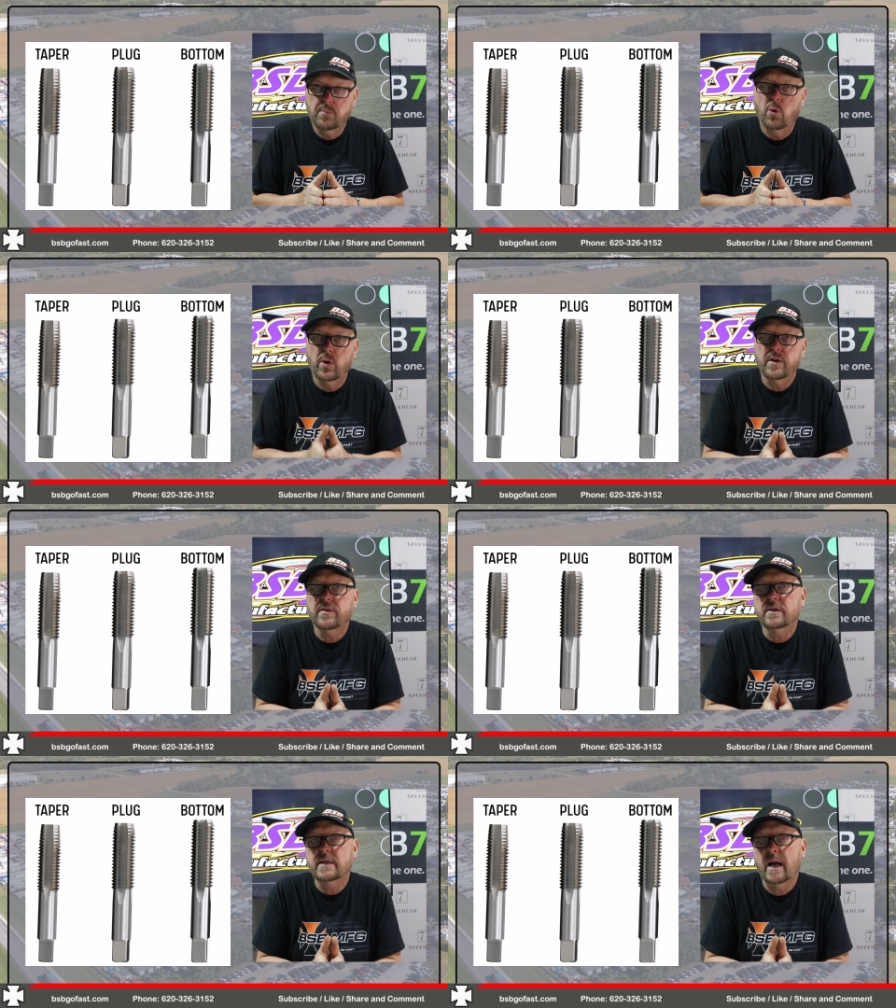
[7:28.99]
point
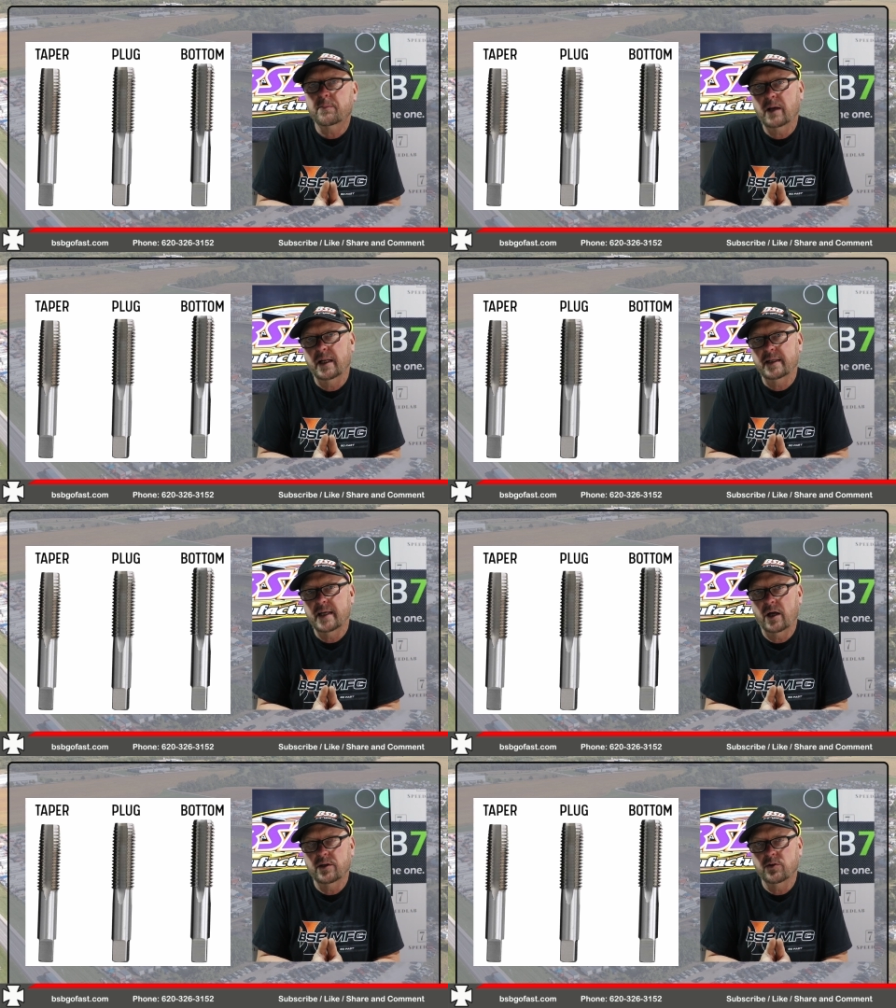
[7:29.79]
of the tap kind of
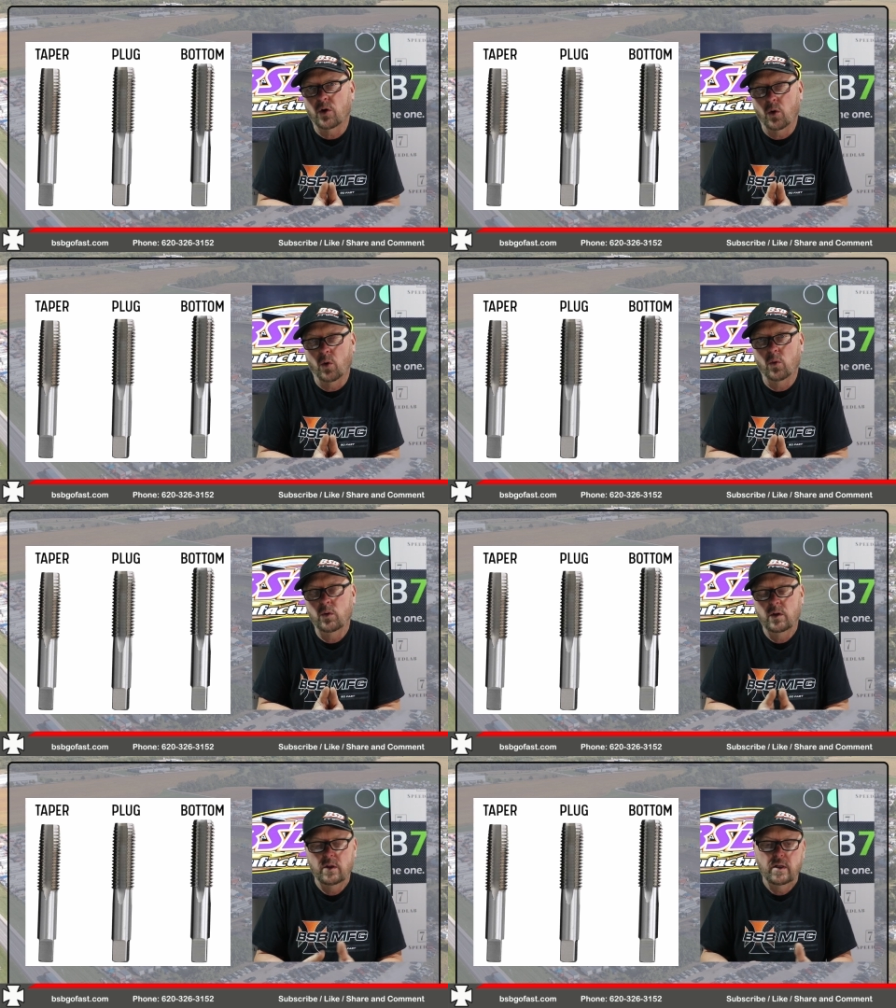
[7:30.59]
down in the hole.